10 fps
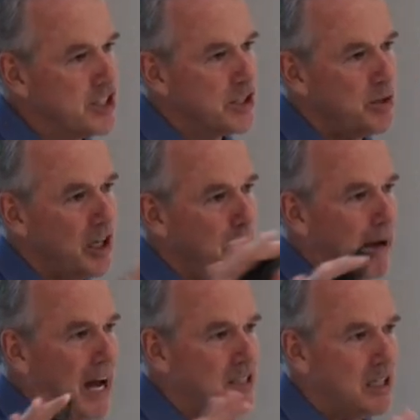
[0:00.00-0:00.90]
And so the
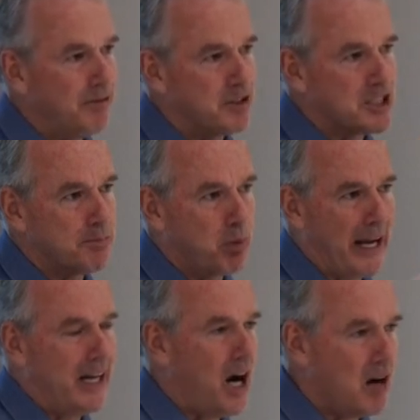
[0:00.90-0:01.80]
capacity for
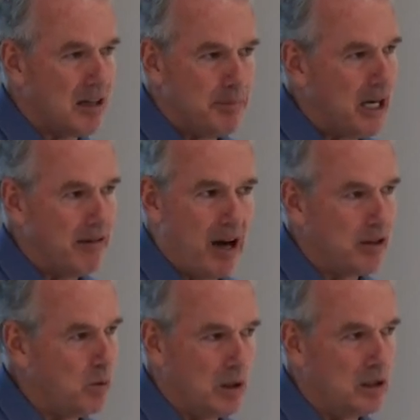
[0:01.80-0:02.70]
spreading R&D around
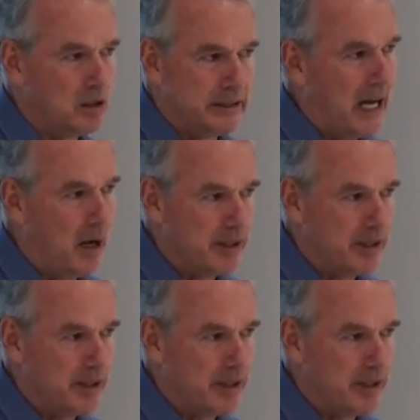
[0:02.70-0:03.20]
the world now